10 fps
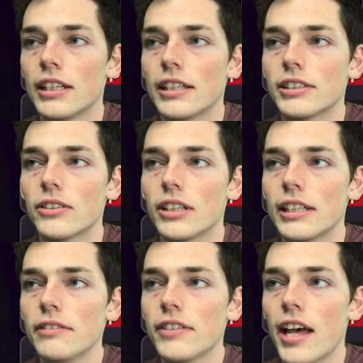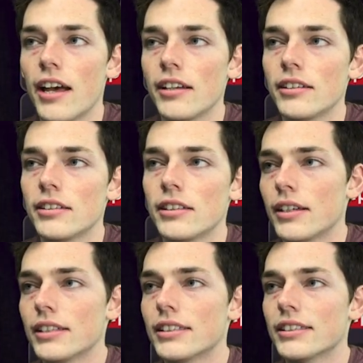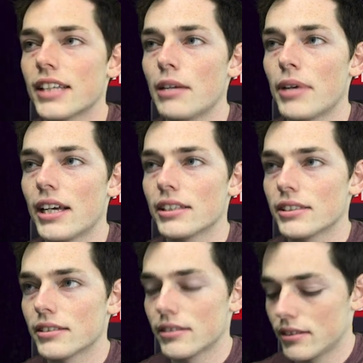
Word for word: So if that is the same as